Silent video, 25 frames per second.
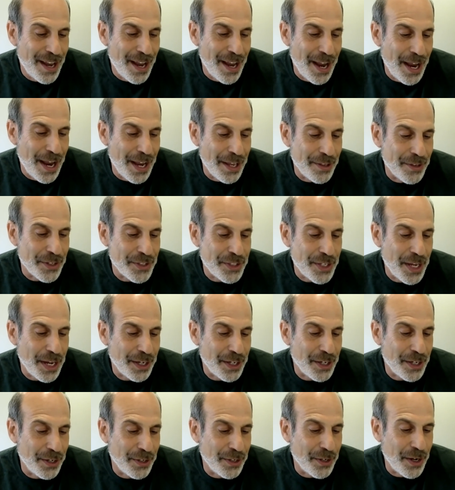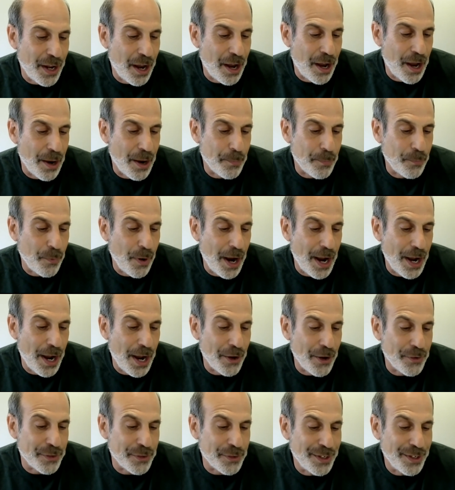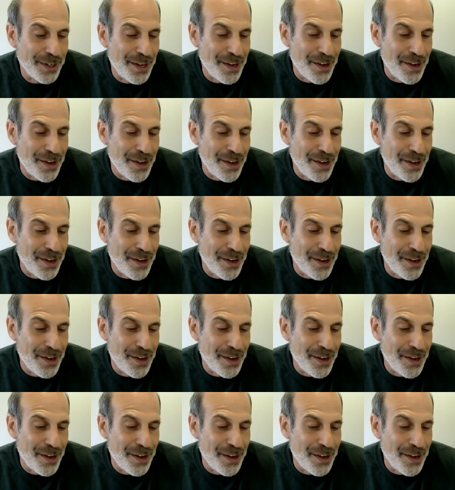And the second round